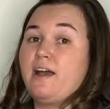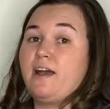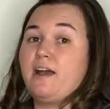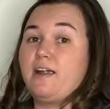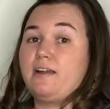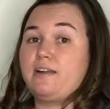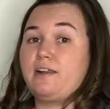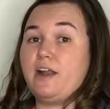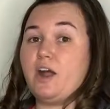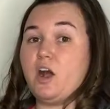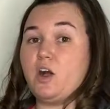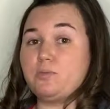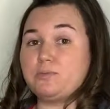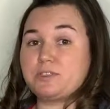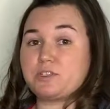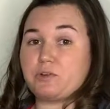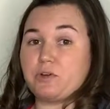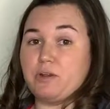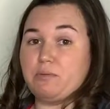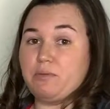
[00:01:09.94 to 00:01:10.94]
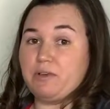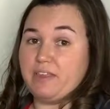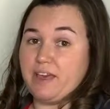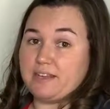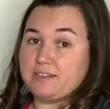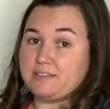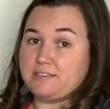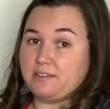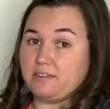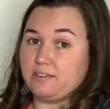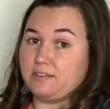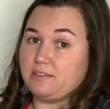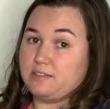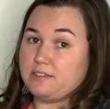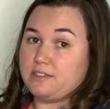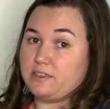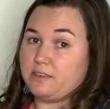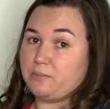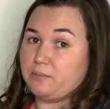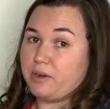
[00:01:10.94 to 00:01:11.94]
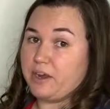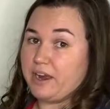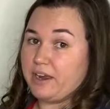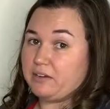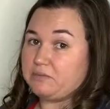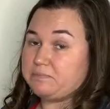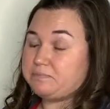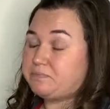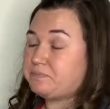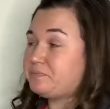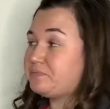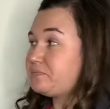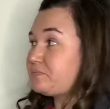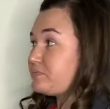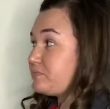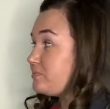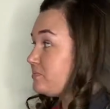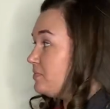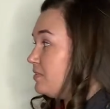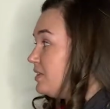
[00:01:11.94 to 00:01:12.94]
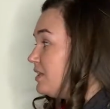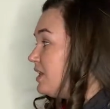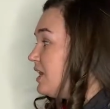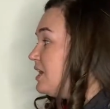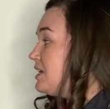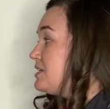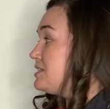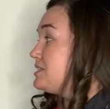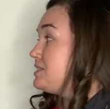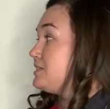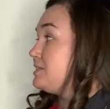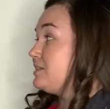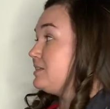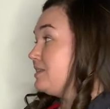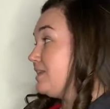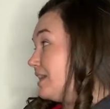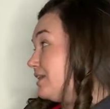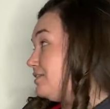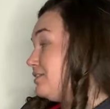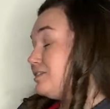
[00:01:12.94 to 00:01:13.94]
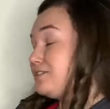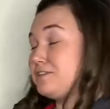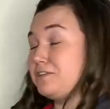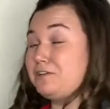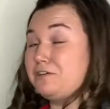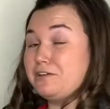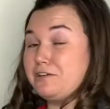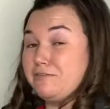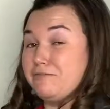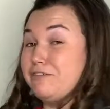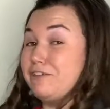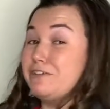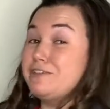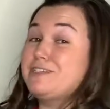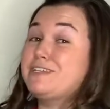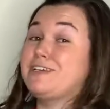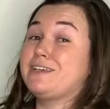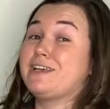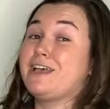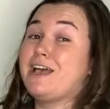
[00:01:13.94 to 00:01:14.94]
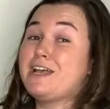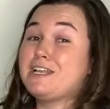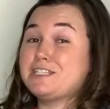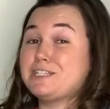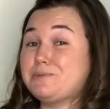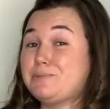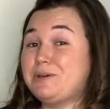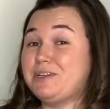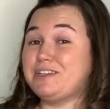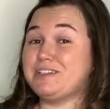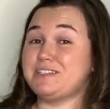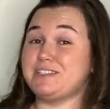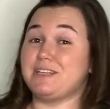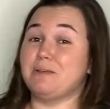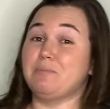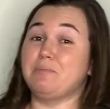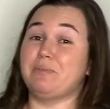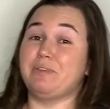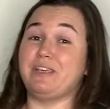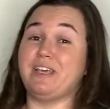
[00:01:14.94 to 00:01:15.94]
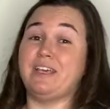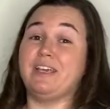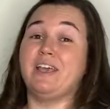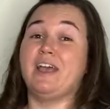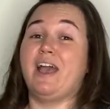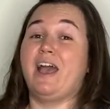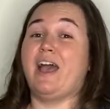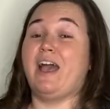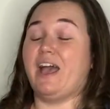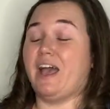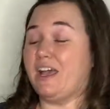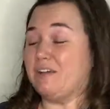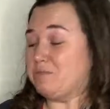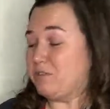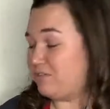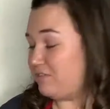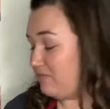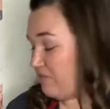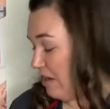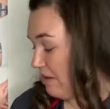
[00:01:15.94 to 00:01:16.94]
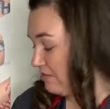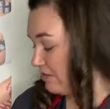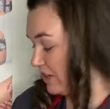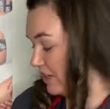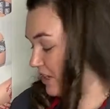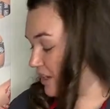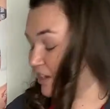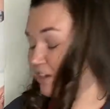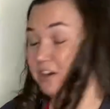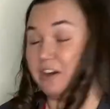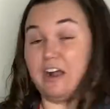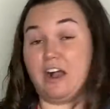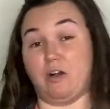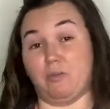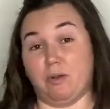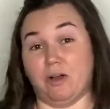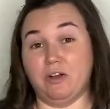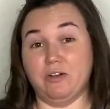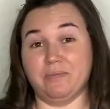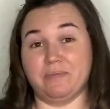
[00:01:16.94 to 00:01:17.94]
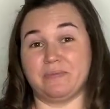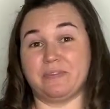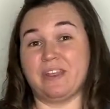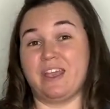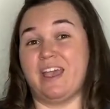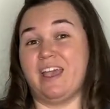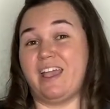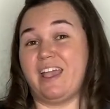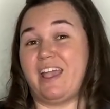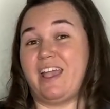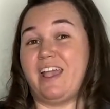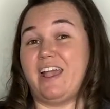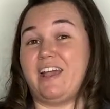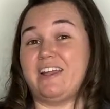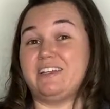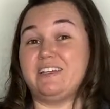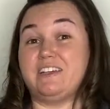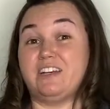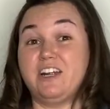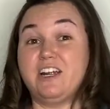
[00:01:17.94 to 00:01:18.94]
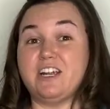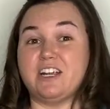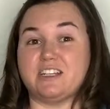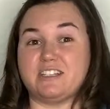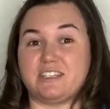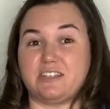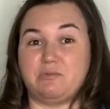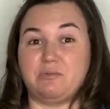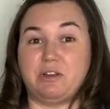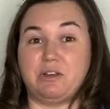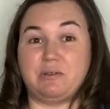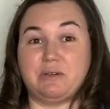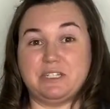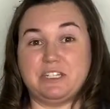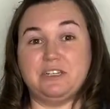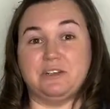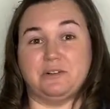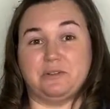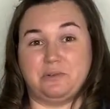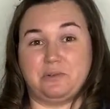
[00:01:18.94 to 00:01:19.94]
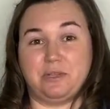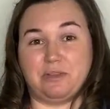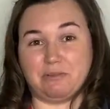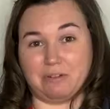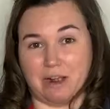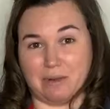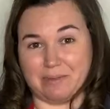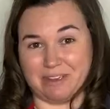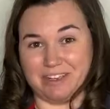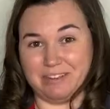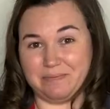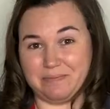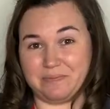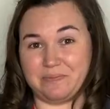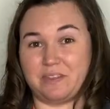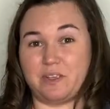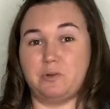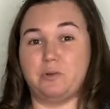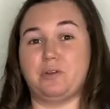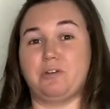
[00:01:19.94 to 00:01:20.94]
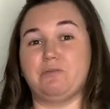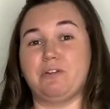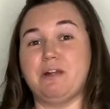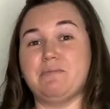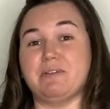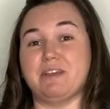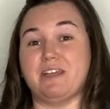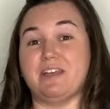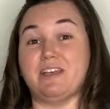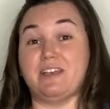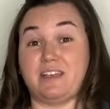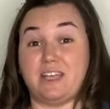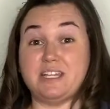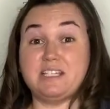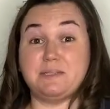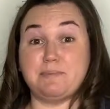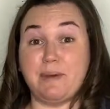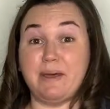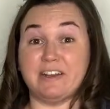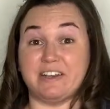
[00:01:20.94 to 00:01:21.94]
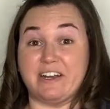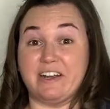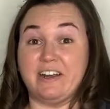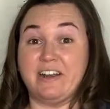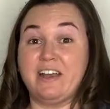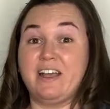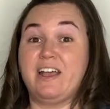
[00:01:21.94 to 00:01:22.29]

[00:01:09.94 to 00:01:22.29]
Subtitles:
and it helps scramble that signal to the brain. That looks a little confusing. To put it simply, if you've ever hit your elbow and it hurts, and what do? We rub it. When we rub it, it gets better.